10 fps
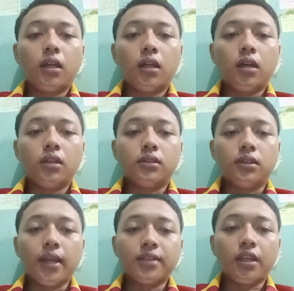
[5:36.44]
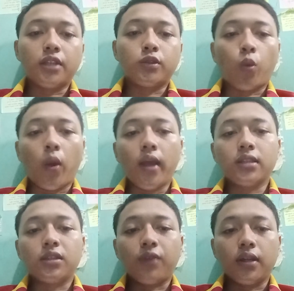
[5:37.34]
The next is
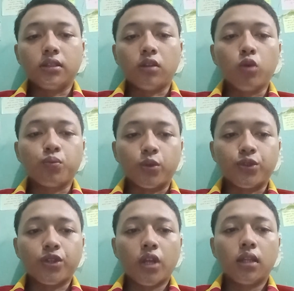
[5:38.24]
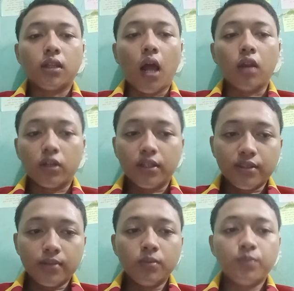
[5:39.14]
well-defined outputs. The
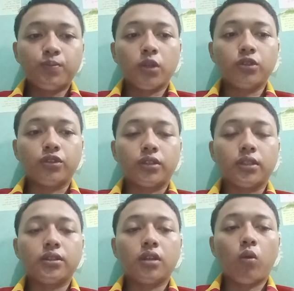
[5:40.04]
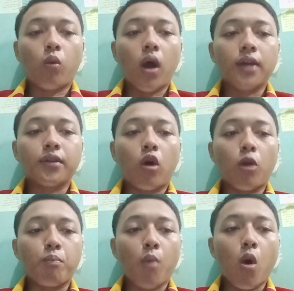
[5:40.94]
algorithm produces one or
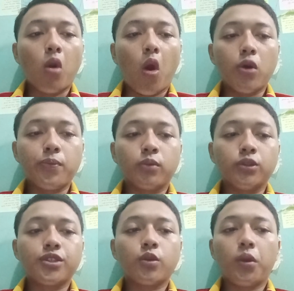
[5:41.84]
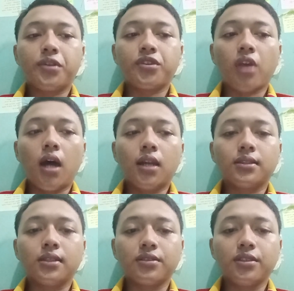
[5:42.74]
more outputs which are the
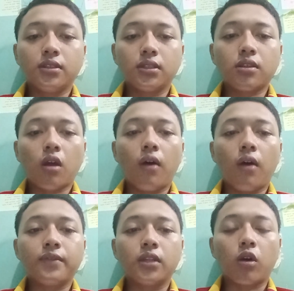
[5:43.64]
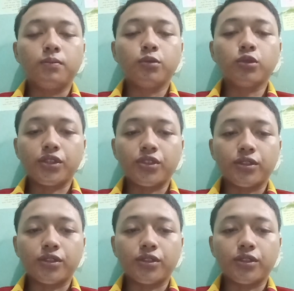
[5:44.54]
results of the computation.